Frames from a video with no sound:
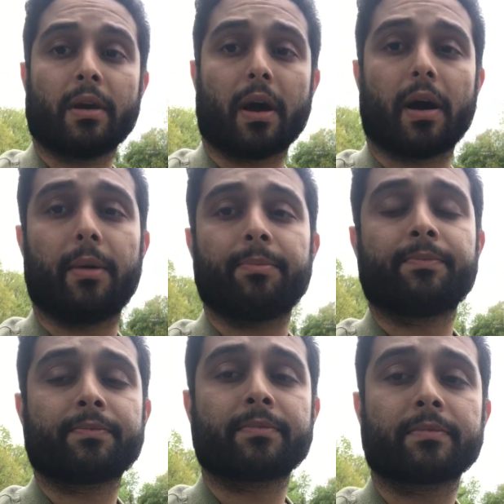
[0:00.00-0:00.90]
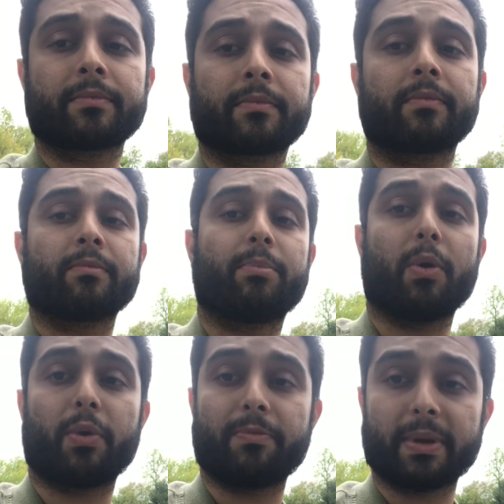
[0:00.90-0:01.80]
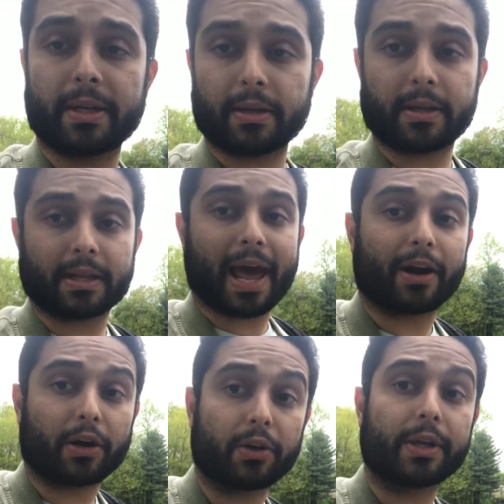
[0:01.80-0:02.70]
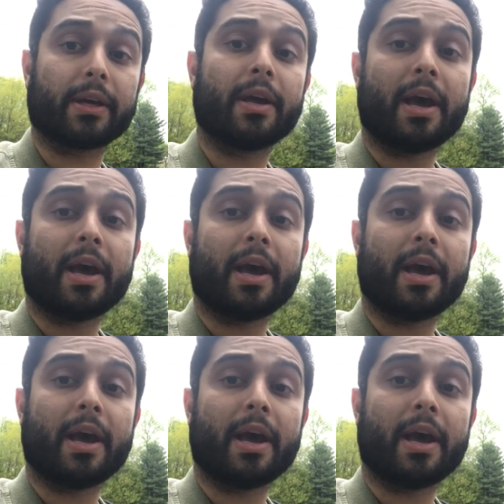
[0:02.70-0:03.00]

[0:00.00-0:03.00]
Um, but we've been in that early.